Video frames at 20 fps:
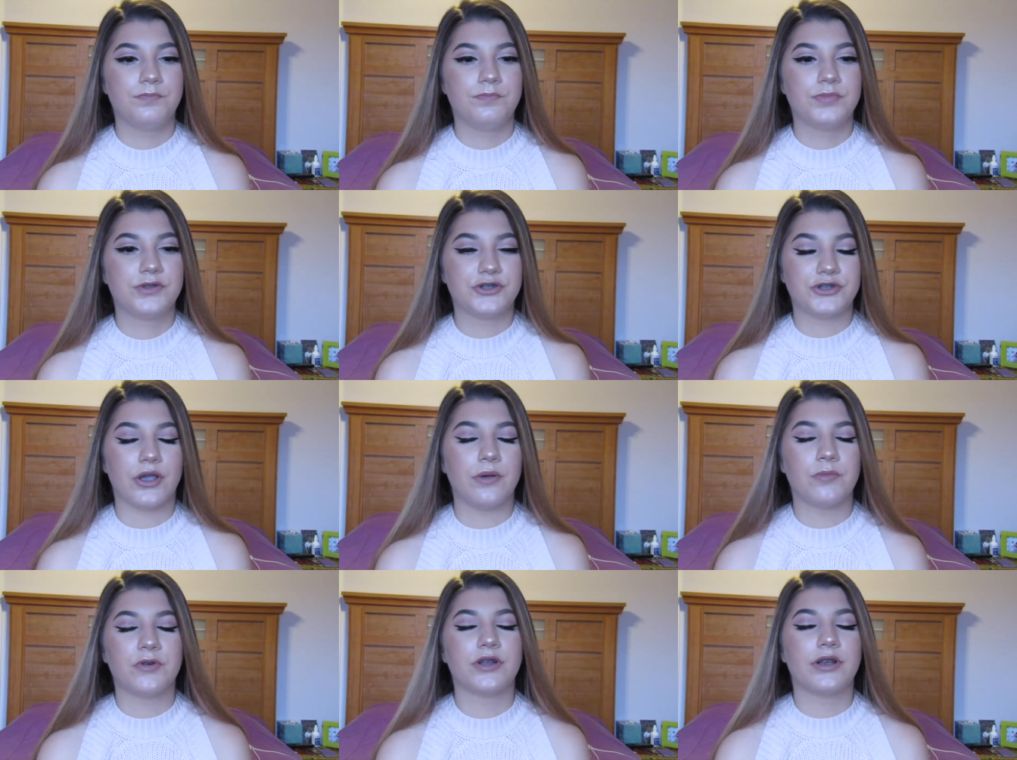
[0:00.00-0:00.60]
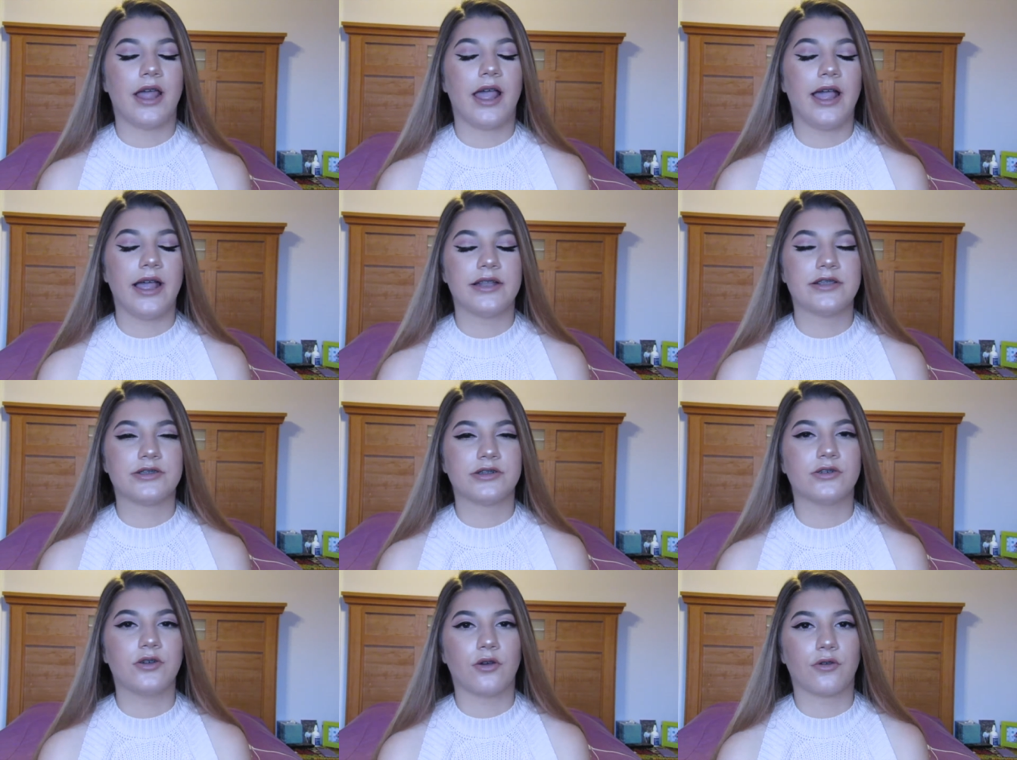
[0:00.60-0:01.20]
someone
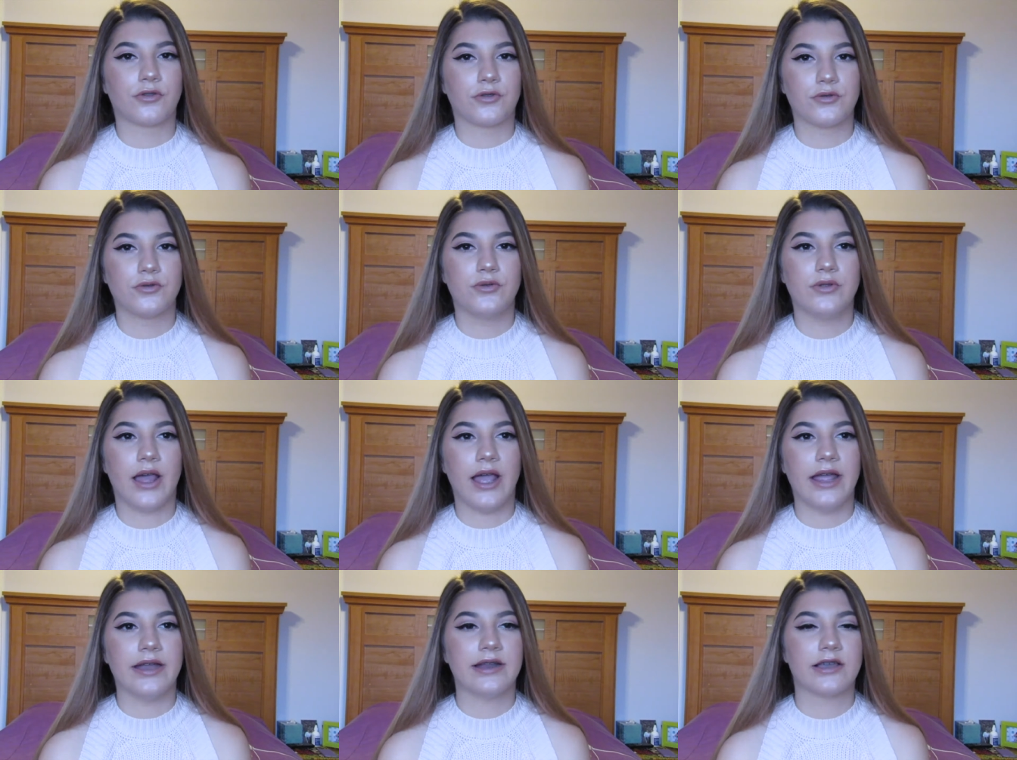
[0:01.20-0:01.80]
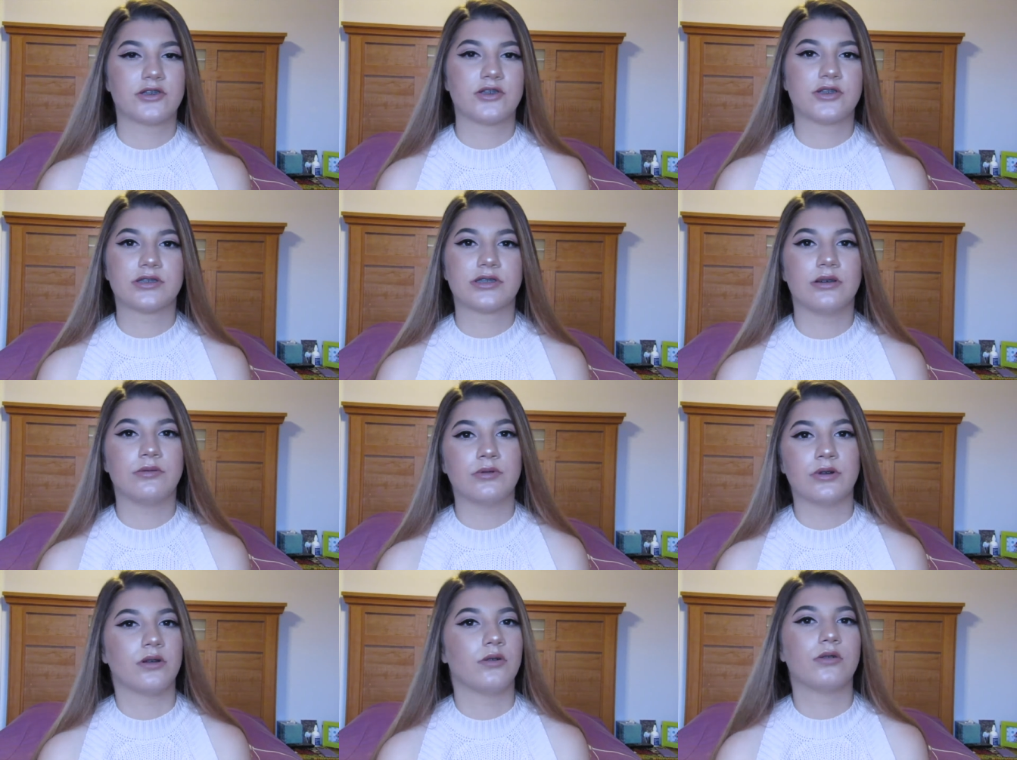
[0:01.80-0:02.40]
had to go through that and not just
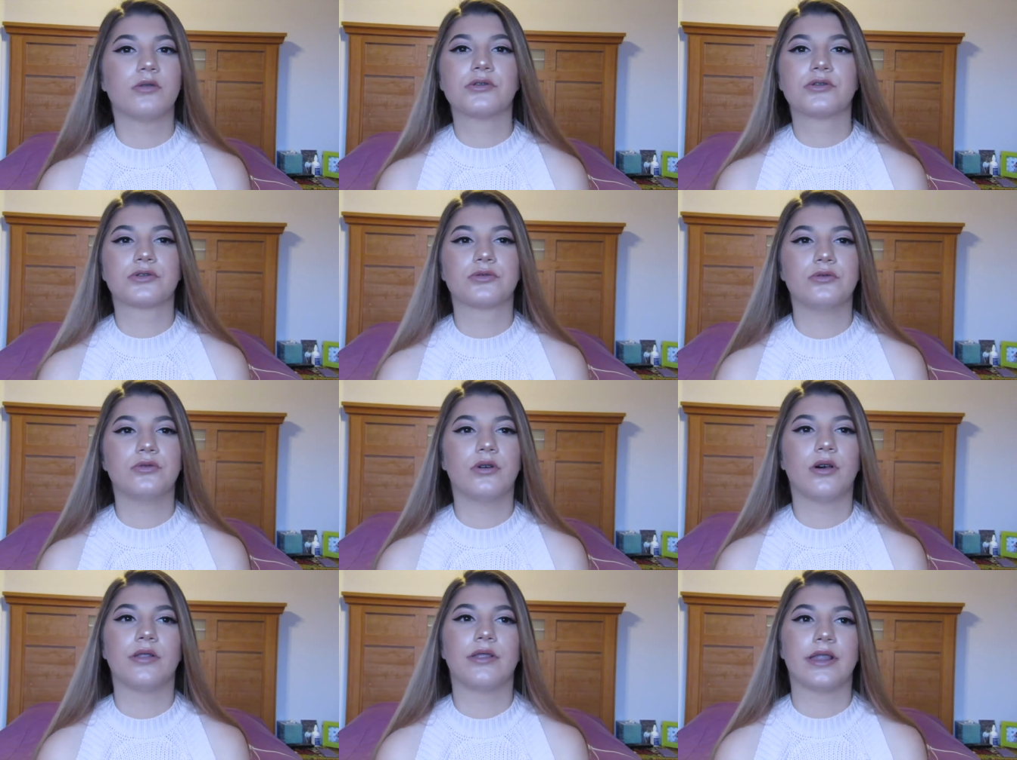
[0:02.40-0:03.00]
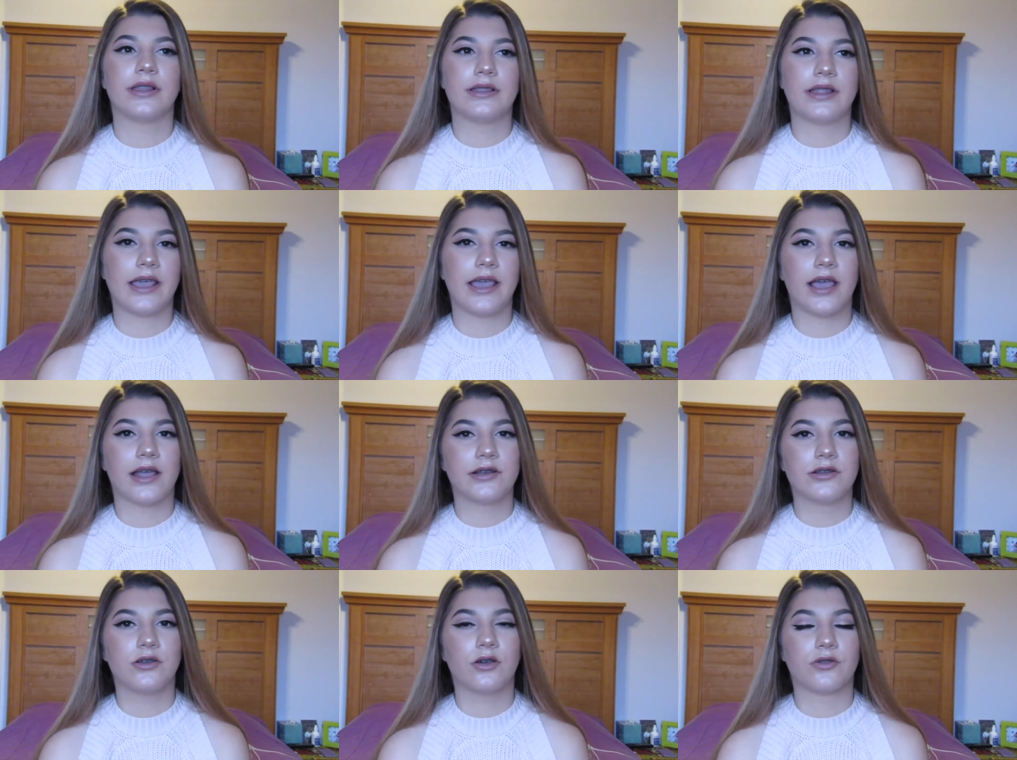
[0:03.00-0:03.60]
someone a whole school that they
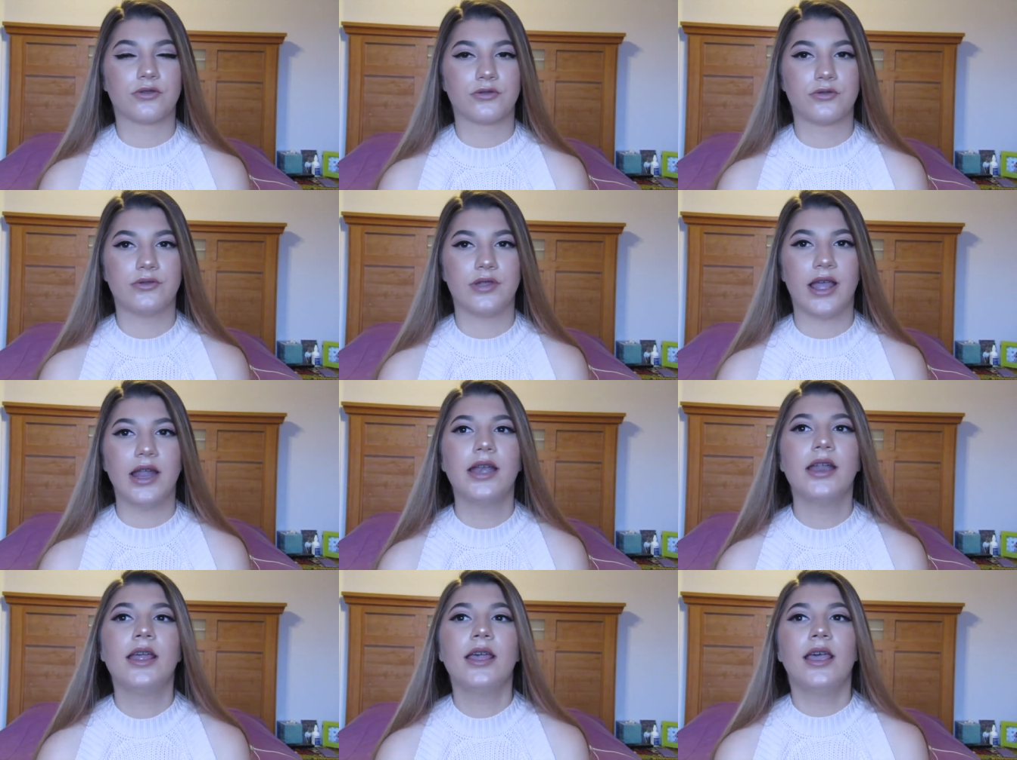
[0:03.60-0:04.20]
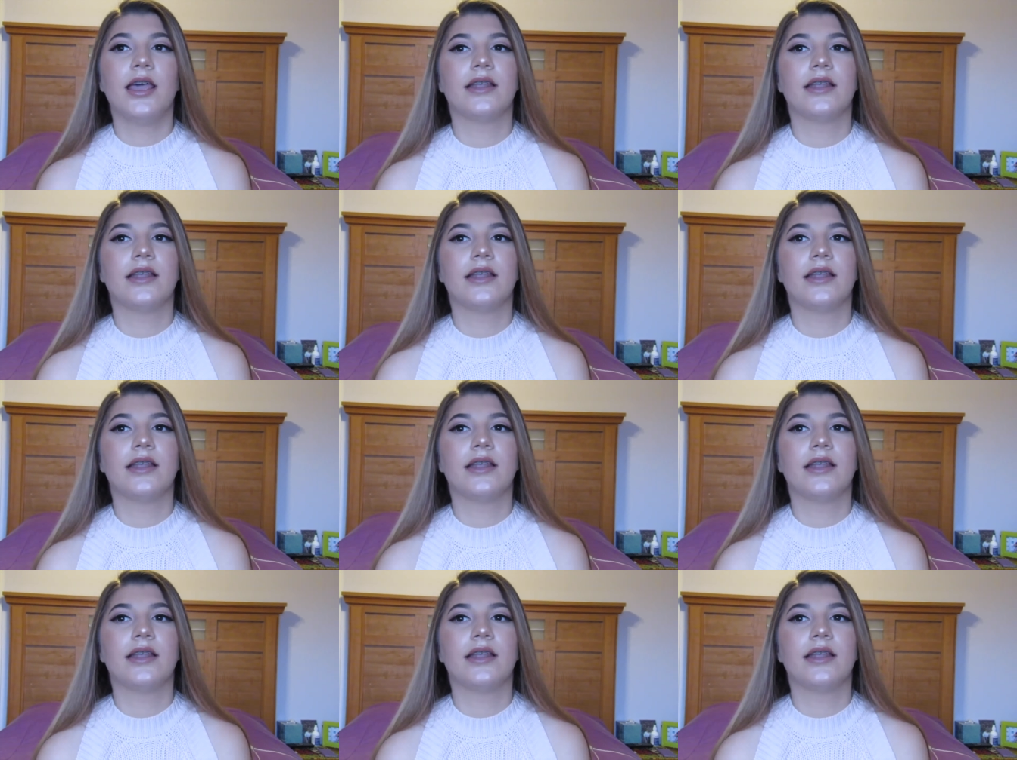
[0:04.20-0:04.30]
had to go through that